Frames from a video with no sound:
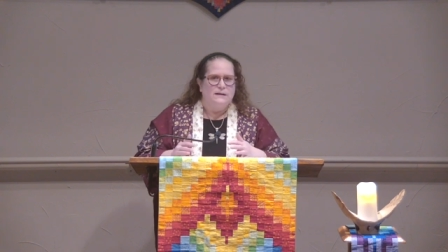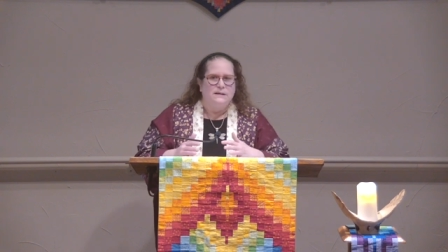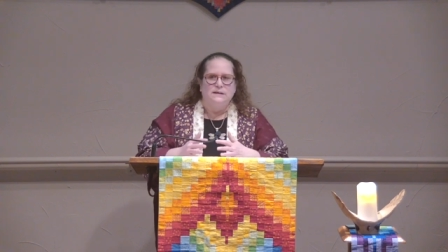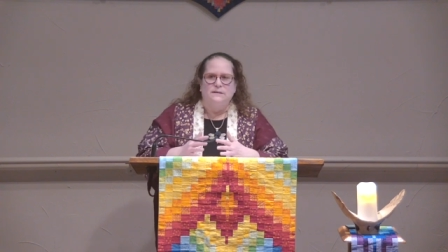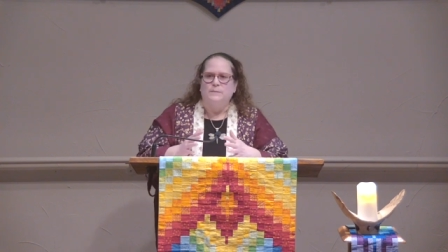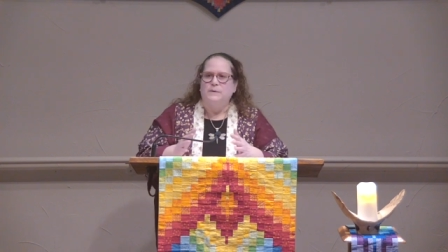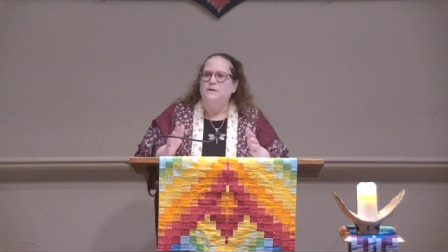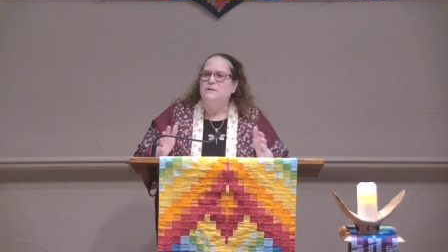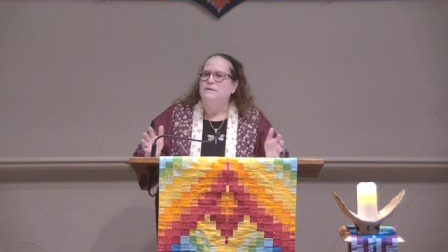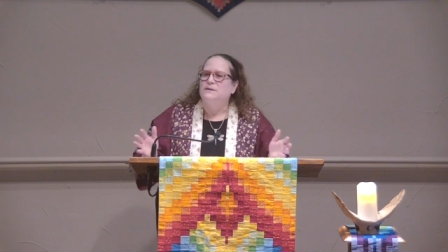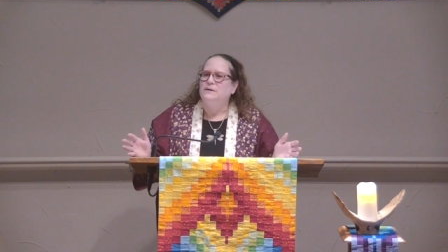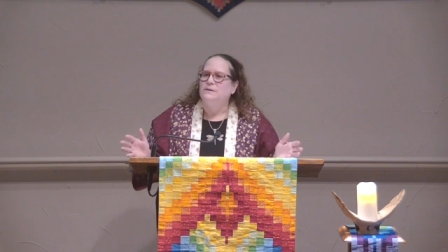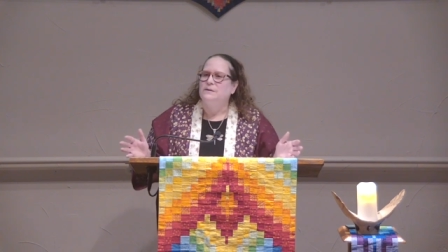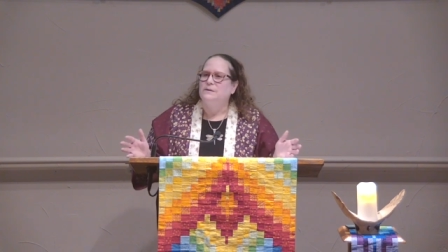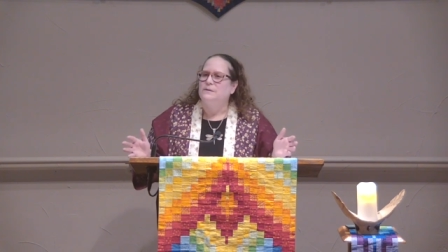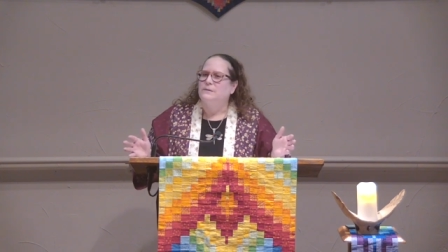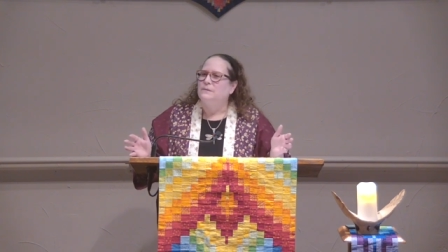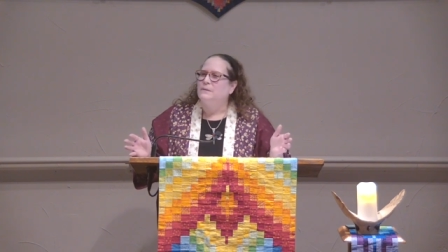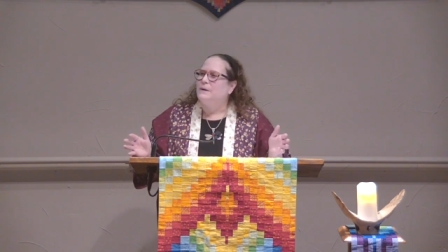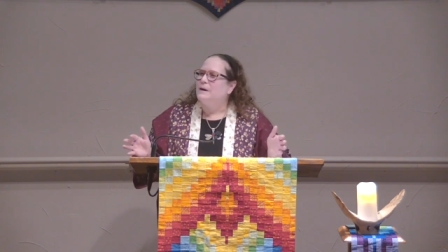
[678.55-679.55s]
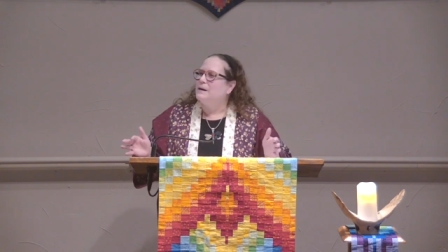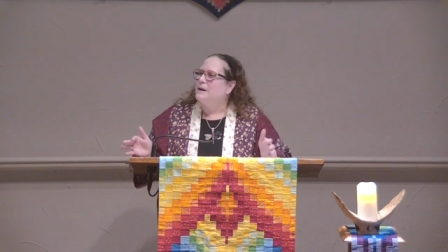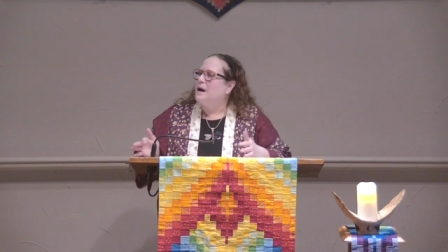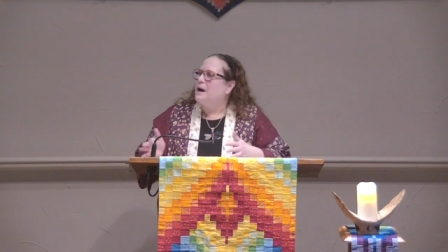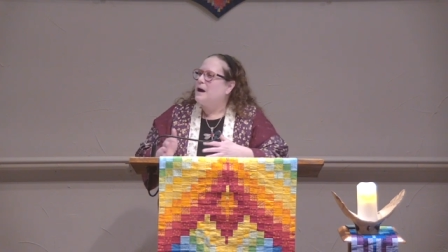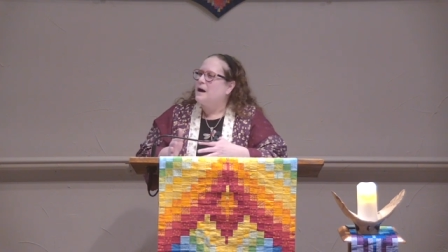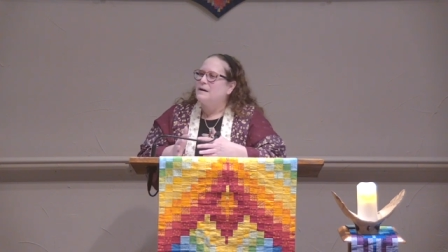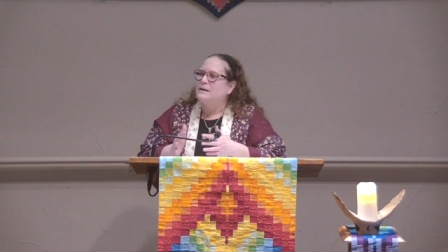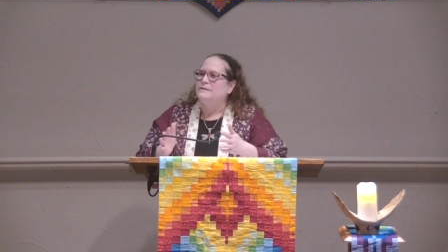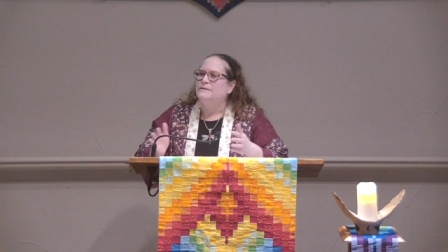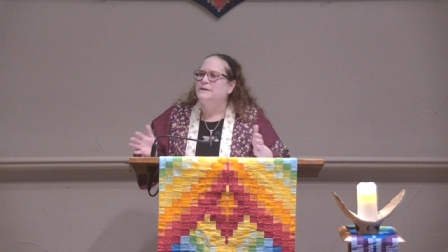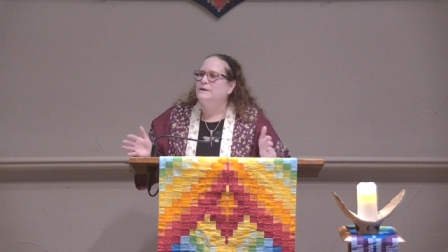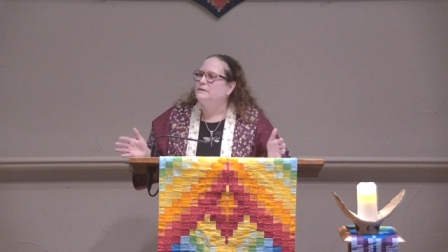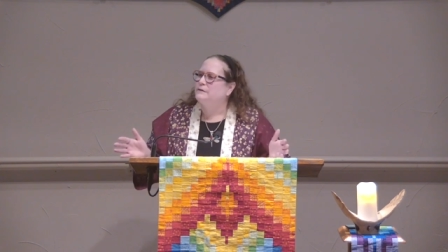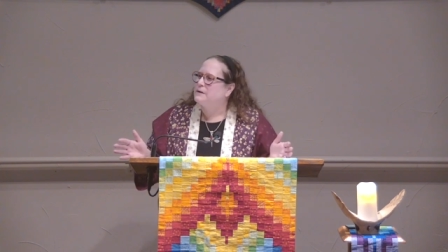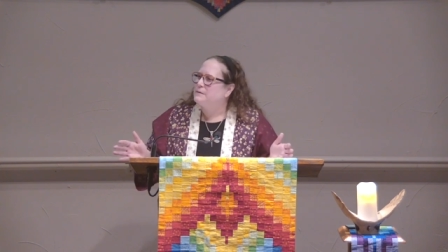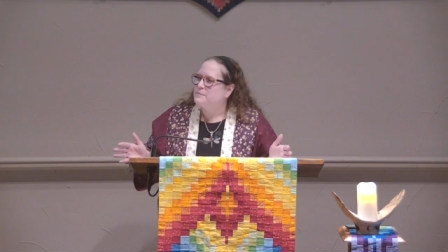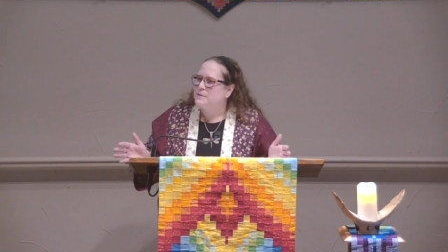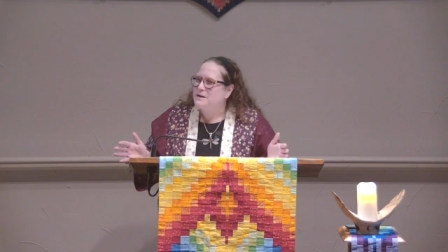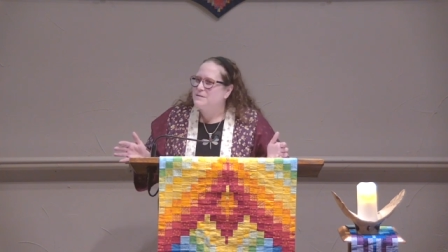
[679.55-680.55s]
they spoke to a lot of
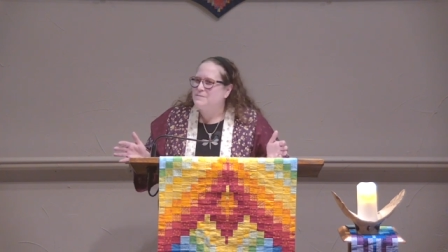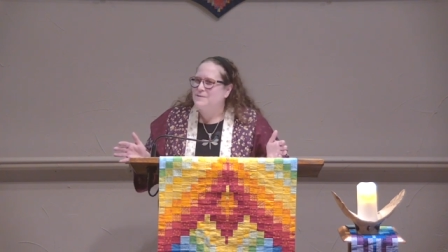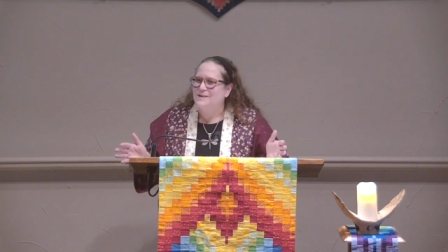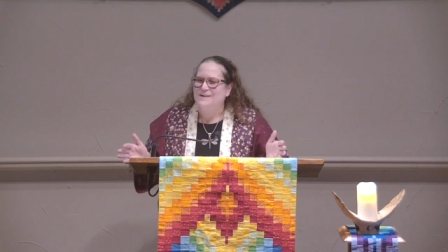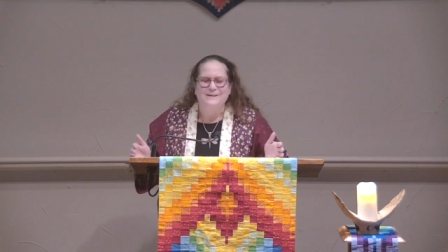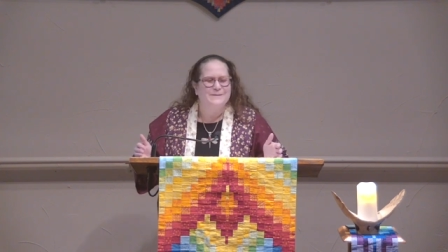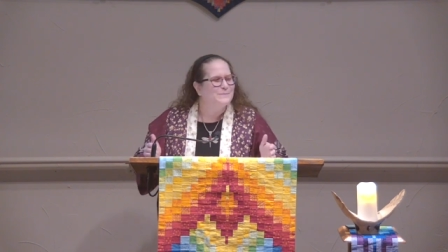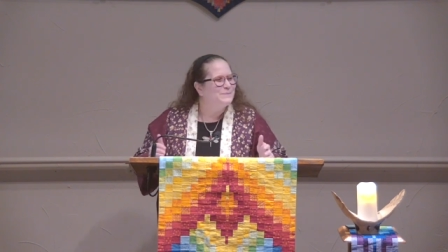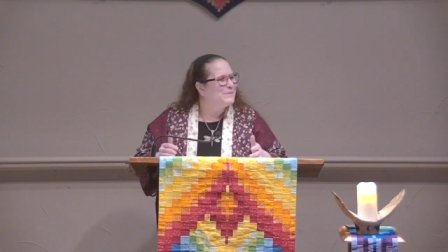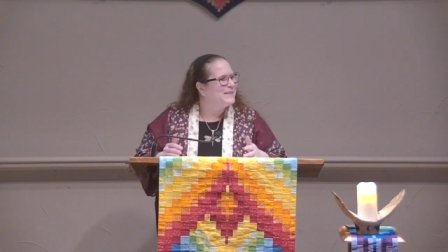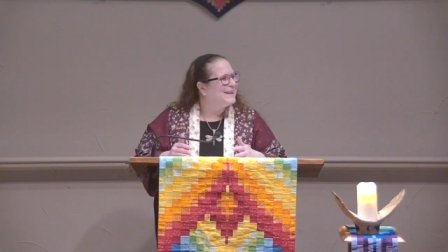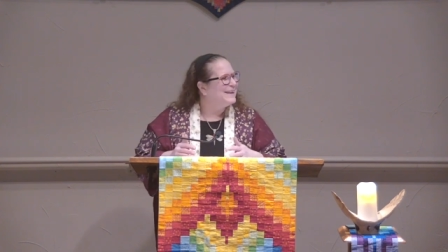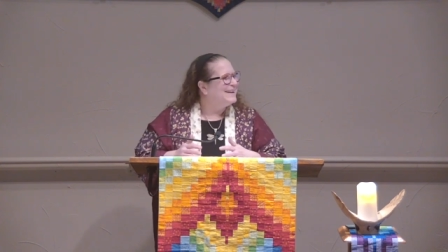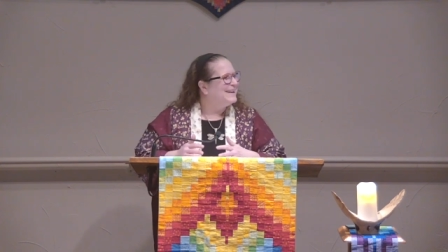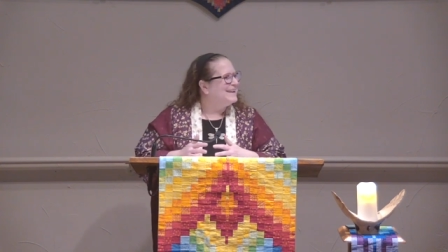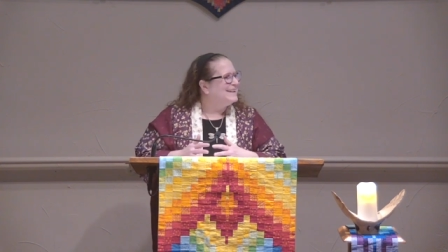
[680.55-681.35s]
different people.